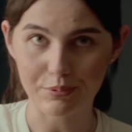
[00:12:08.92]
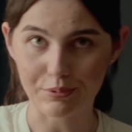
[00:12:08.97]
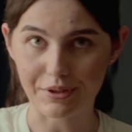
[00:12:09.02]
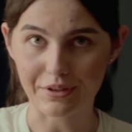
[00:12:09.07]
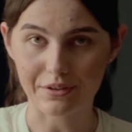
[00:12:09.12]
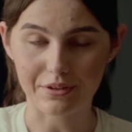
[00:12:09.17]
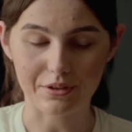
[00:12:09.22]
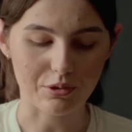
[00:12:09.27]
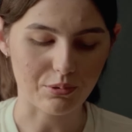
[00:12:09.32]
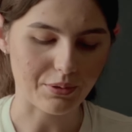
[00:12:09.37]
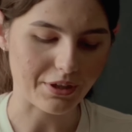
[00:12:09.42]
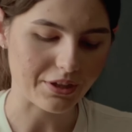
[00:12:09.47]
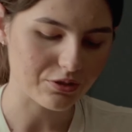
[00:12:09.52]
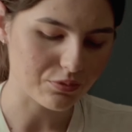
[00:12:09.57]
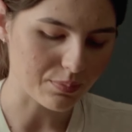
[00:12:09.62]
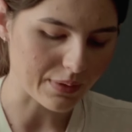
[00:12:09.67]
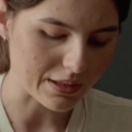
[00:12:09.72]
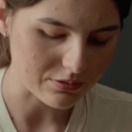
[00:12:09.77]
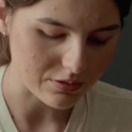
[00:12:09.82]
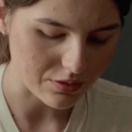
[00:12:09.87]
we are going to
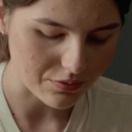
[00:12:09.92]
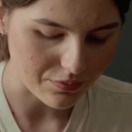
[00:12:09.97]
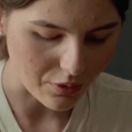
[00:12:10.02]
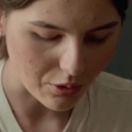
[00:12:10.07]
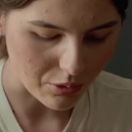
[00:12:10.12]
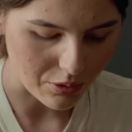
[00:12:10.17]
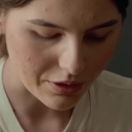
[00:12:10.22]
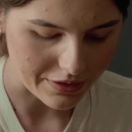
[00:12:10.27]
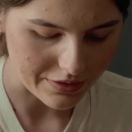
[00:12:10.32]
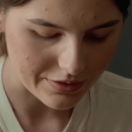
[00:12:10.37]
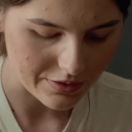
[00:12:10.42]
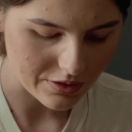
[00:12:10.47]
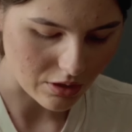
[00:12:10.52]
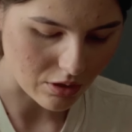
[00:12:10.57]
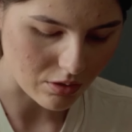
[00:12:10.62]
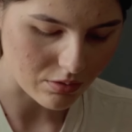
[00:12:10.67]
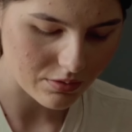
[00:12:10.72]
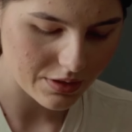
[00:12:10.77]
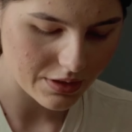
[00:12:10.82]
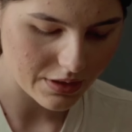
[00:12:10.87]
mount the focus
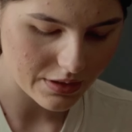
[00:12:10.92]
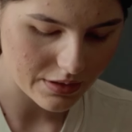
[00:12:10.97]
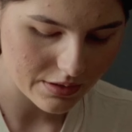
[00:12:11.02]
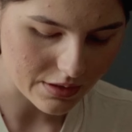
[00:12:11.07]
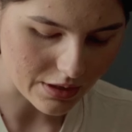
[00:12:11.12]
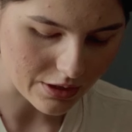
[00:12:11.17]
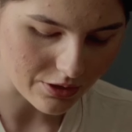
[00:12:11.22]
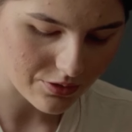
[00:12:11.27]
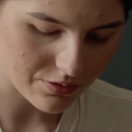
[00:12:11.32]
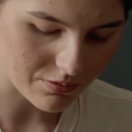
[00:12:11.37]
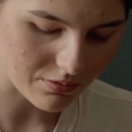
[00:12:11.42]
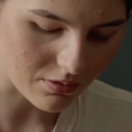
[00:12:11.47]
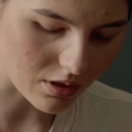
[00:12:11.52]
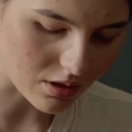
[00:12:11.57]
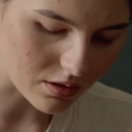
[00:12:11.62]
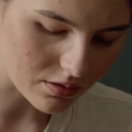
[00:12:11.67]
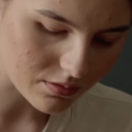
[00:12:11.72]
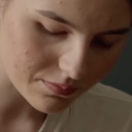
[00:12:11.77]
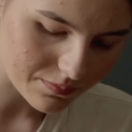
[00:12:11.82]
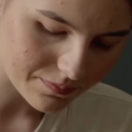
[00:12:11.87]
on the extension
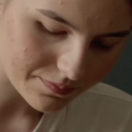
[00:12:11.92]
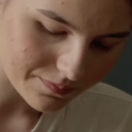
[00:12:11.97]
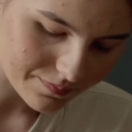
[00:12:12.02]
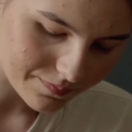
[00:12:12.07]
rod,